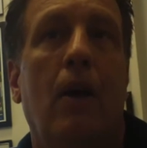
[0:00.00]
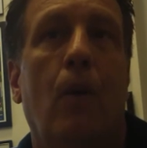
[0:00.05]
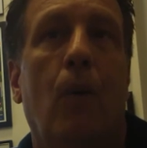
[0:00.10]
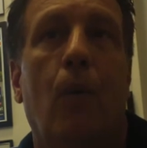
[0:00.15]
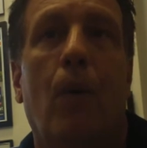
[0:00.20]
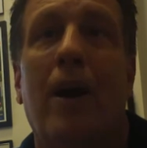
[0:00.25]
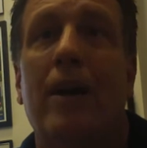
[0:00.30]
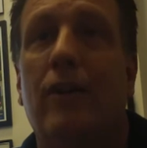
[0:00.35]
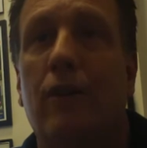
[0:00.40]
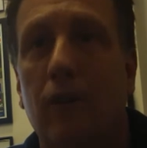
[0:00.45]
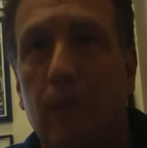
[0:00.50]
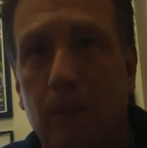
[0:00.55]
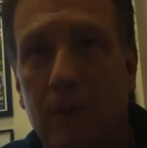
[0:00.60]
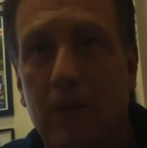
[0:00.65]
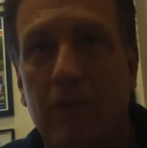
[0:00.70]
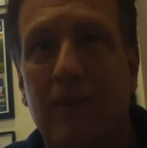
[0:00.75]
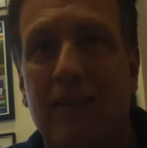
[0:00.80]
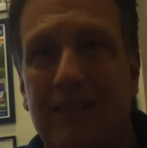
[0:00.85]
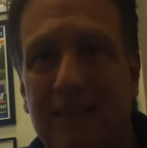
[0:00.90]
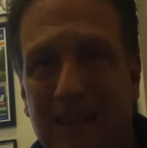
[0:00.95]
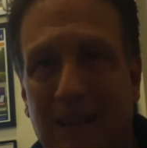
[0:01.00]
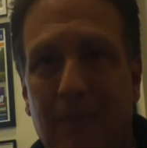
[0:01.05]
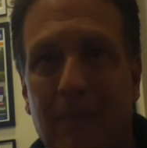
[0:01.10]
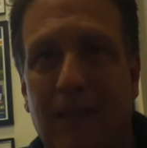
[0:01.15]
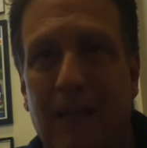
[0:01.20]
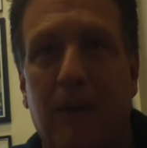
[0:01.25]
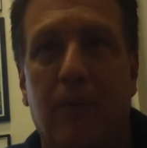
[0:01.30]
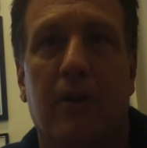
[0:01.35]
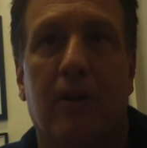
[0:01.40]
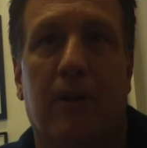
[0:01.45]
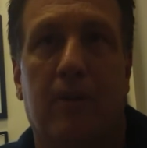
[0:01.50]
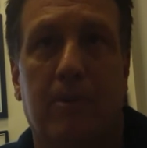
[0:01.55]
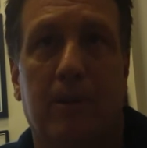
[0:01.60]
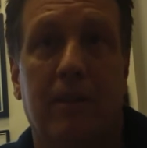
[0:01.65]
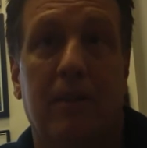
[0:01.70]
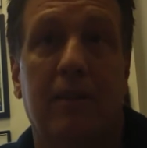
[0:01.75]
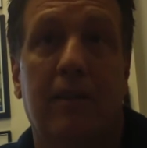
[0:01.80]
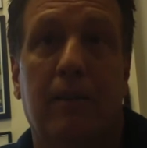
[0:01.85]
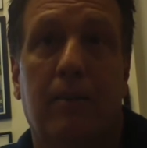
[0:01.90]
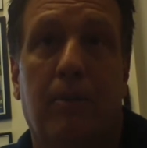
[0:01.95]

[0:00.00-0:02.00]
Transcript: why couldn't we do the same thing with our police